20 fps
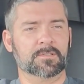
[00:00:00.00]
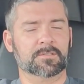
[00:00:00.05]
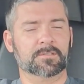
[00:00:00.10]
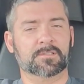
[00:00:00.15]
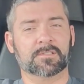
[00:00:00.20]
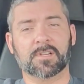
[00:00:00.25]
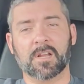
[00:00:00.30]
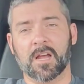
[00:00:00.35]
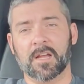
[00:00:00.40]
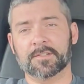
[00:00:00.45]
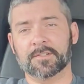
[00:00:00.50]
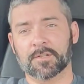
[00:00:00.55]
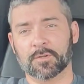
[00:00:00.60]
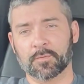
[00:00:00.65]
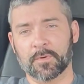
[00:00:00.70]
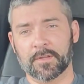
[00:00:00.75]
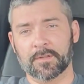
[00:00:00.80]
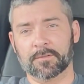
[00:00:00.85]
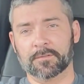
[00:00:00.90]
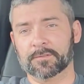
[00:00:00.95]
scotch your
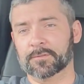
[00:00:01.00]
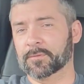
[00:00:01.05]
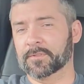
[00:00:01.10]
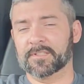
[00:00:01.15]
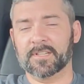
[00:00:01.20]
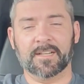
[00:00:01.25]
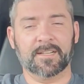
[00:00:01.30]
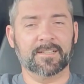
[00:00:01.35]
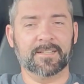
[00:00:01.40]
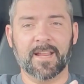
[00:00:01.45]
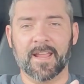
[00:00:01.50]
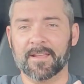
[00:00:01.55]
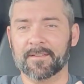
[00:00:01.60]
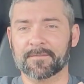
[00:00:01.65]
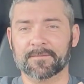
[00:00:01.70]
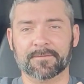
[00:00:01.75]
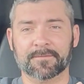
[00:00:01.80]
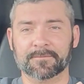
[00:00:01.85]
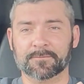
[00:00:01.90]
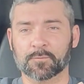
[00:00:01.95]
wheels, which I didn't
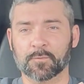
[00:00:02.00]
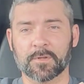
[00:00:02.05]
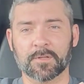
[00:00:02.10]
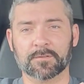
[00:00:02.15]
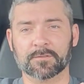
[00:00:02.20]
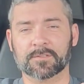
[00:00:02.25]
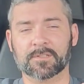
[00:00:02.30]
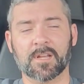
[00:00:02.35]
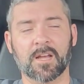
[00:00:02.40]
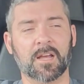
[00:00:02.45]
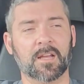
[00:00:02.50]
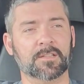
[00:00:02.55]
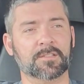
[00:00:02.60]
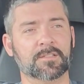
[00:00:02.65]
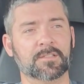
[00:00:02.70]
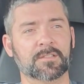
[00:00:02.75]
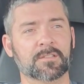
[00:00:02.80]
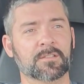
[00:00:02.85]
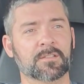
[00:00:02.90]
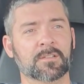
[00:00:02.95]
have wheel
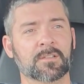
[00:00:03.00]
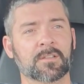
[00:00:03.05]
scotch